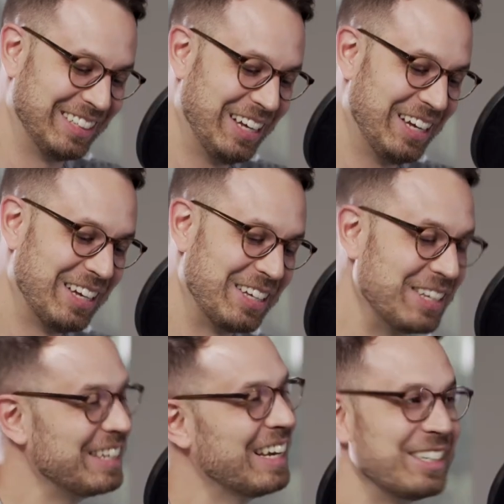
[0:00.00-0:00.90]

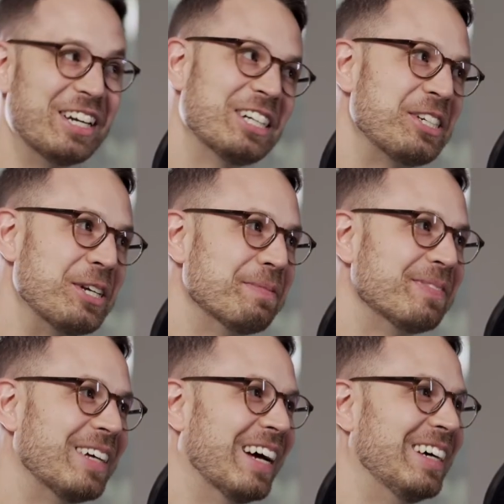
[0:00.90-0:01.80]
Um, yeah, not cheap.
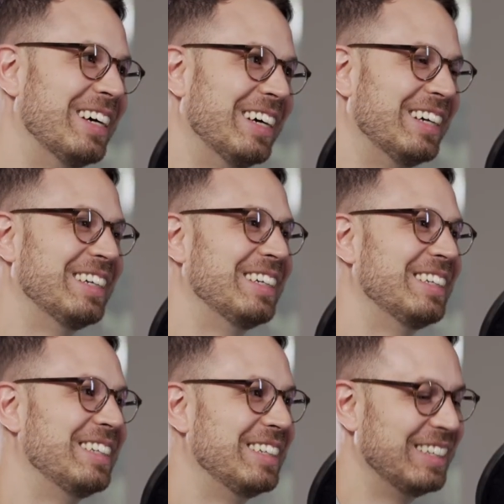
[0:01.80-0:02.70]
it can get a little
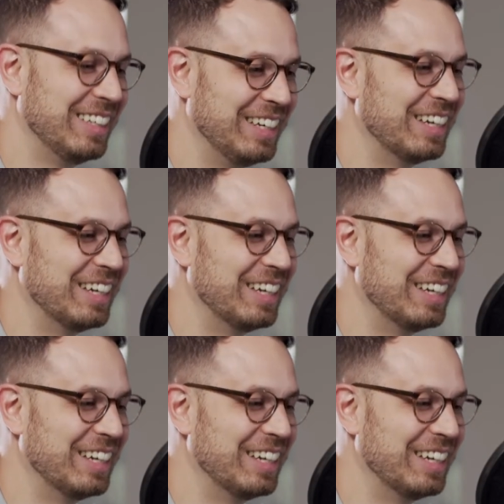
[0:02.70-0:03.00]
bit crazy.